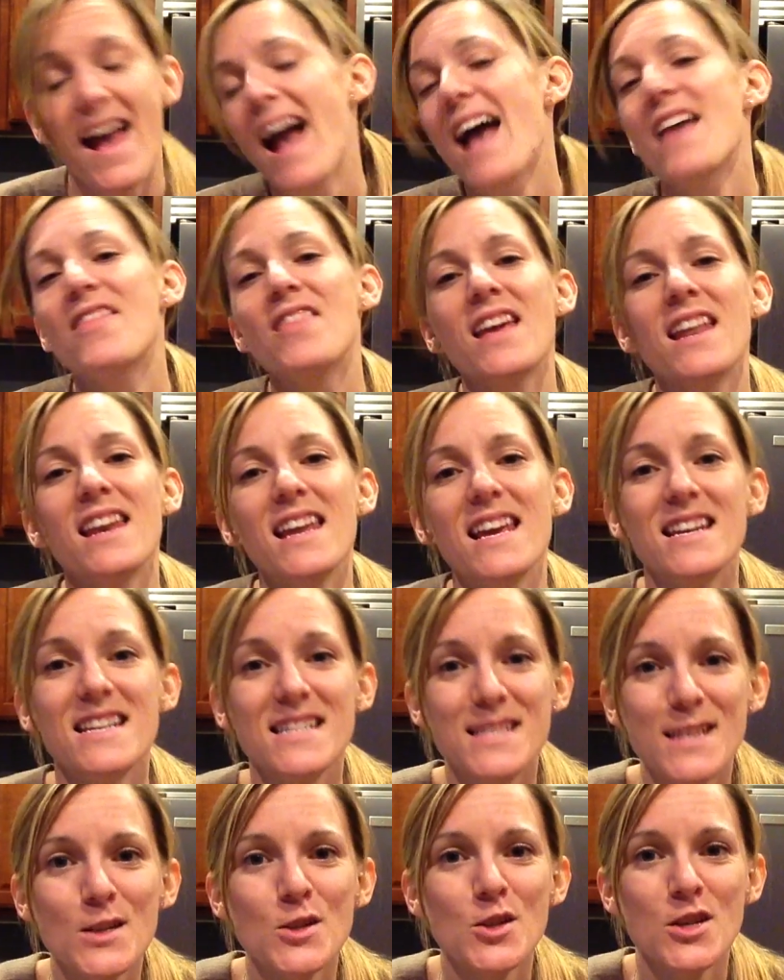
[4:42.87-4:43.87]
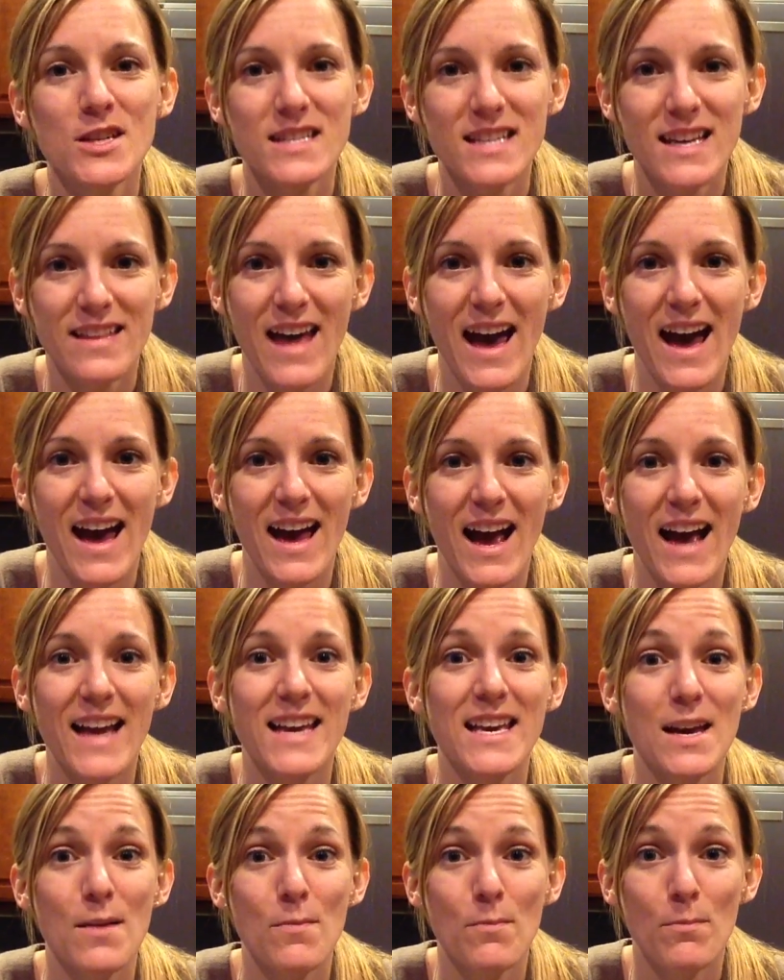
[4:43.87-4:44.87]
And then in addition to that, I
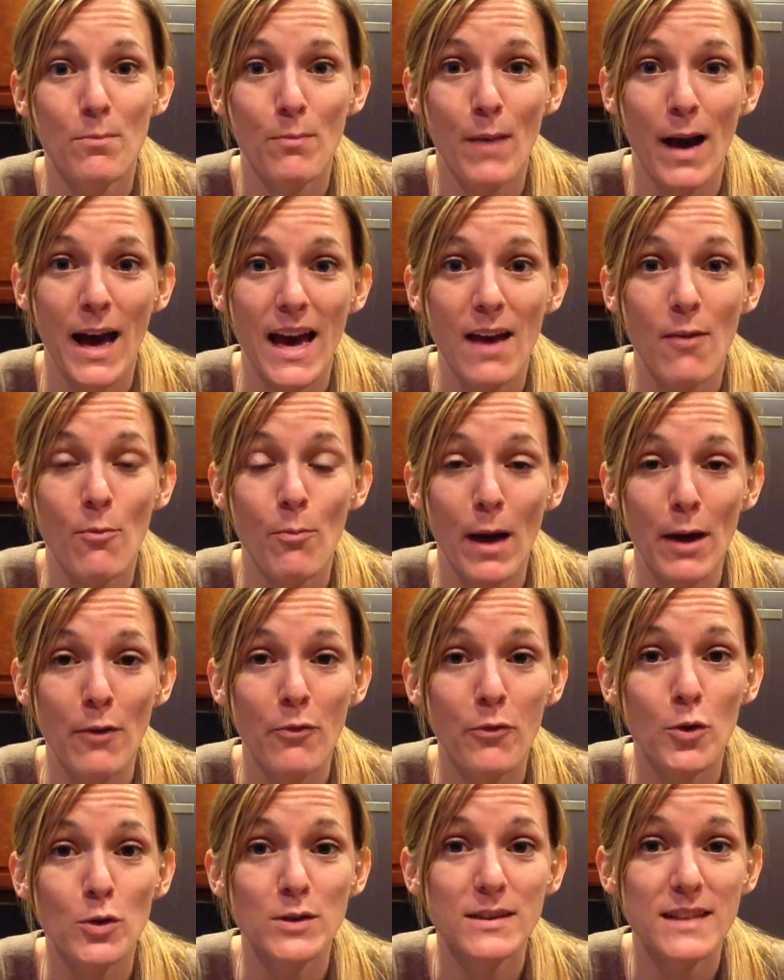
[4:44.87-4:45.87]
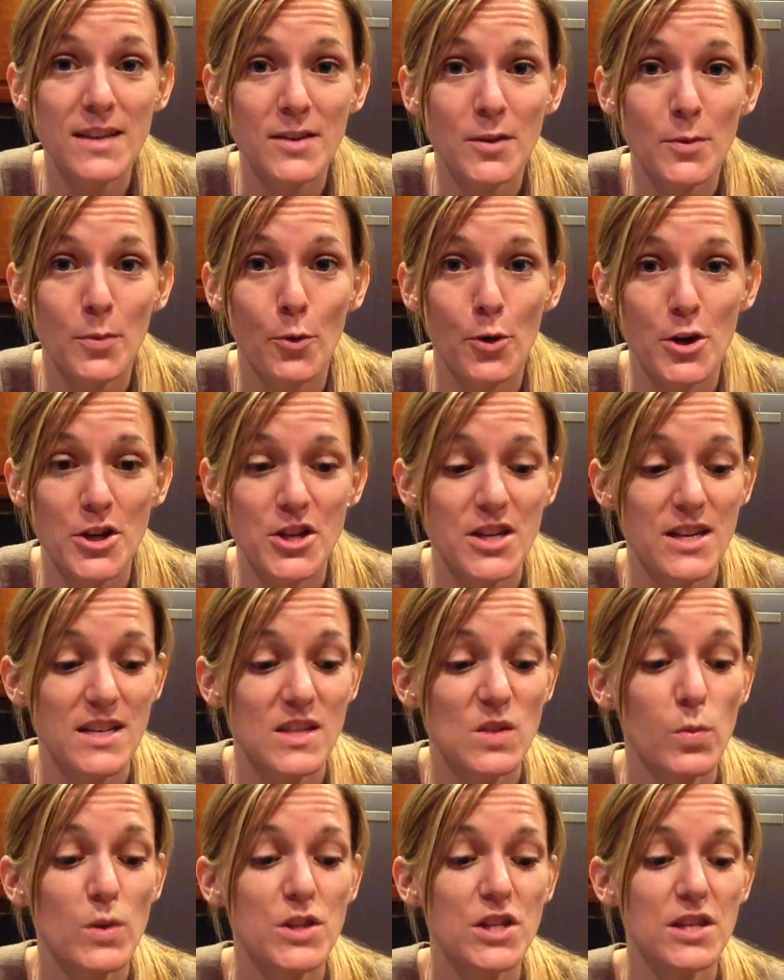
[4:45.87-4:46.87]
get my full dinner
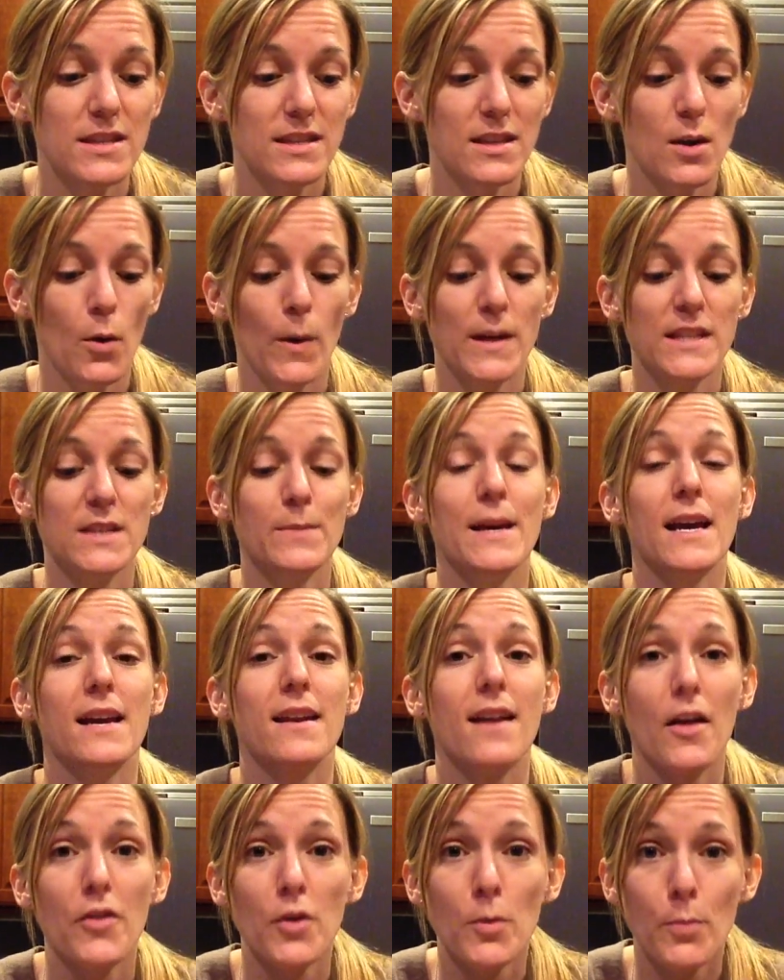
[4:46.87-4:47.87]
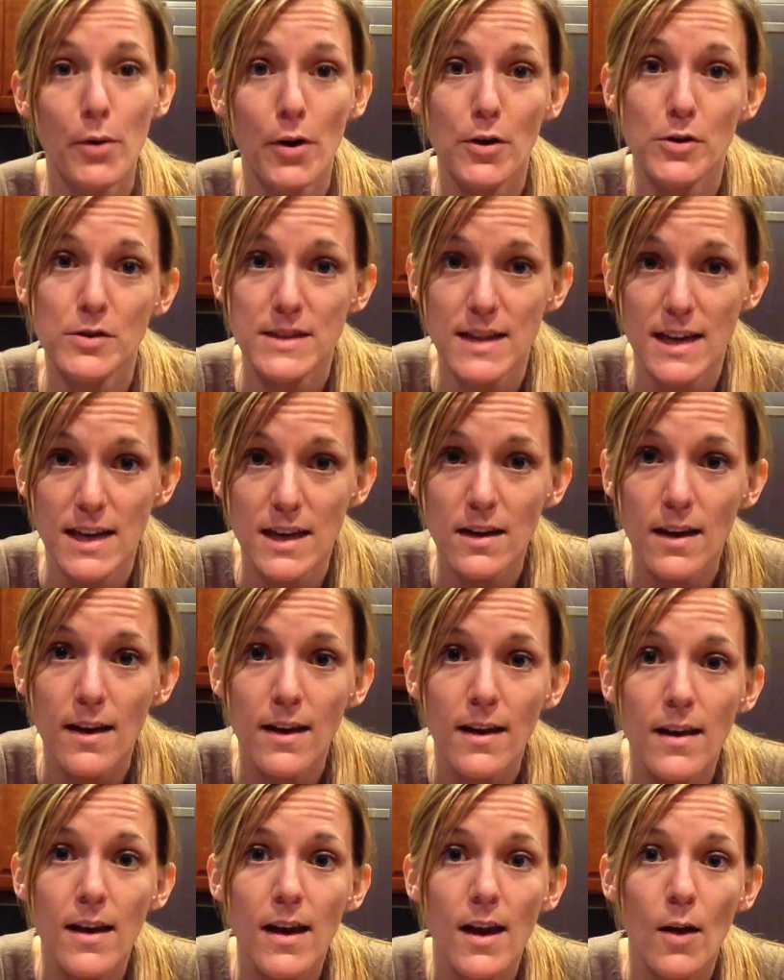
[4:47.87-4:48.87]
portions, which is going to be another protein,
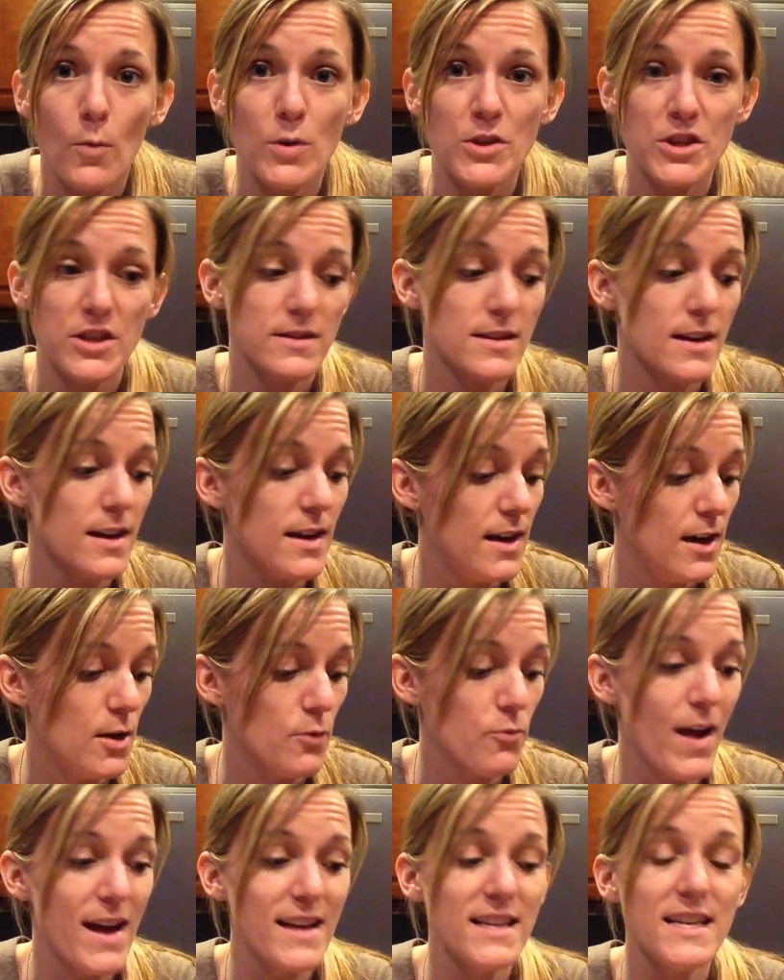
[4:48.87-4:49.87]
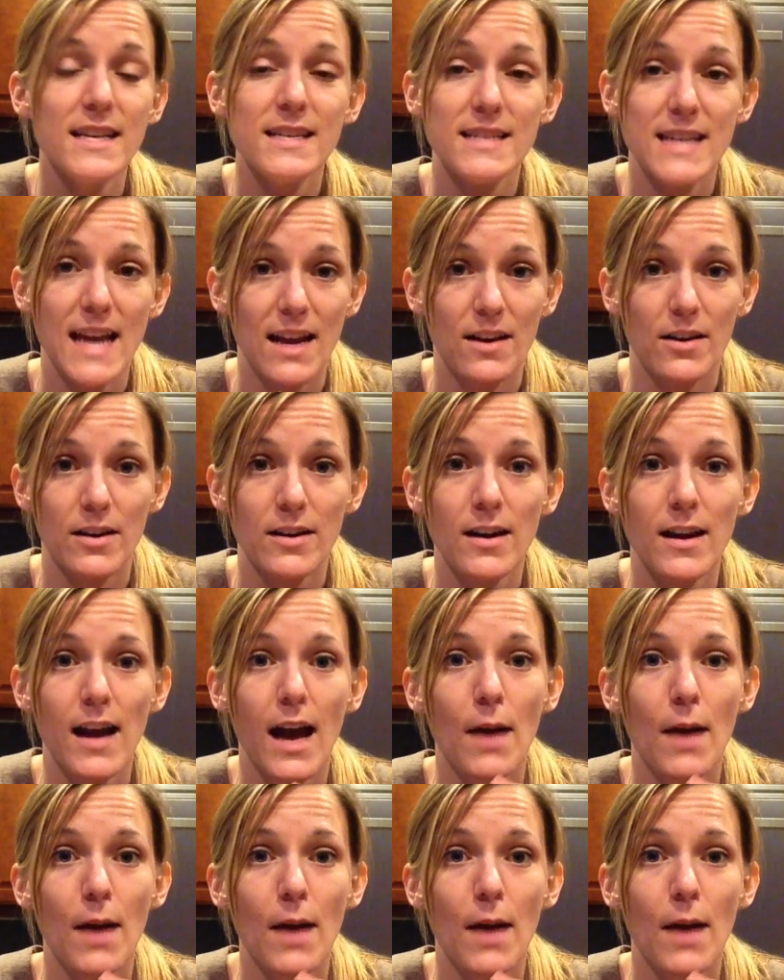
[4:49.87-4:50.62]
which is a red container.